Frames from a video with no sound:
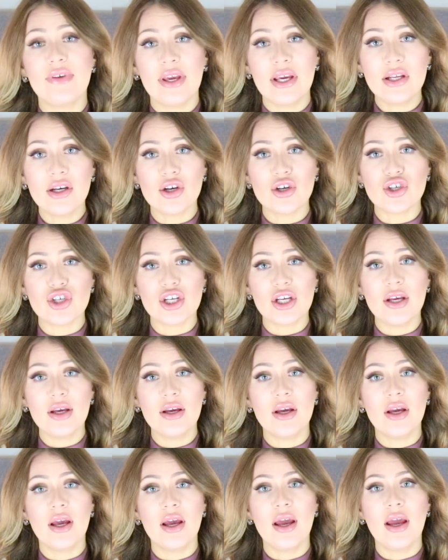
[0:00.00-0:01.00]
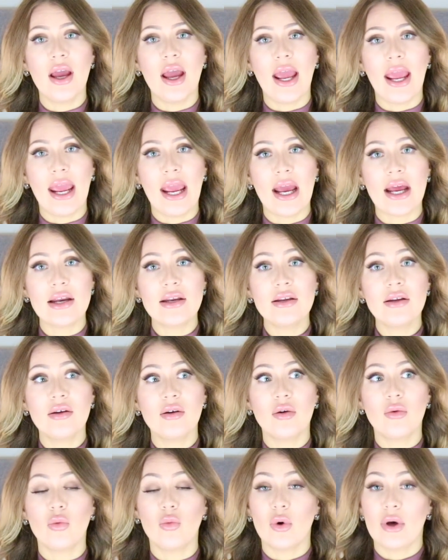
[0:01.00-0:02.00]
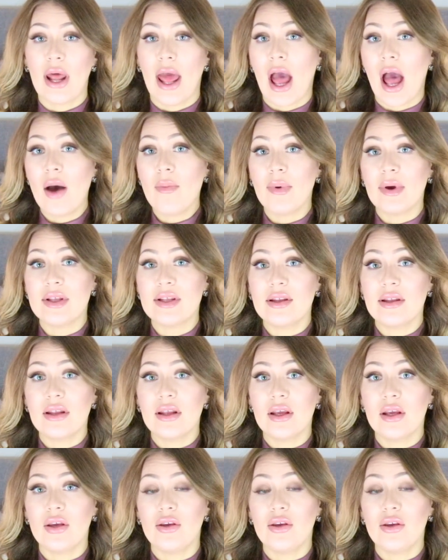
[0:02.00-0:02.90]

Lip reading: energy, and what happened?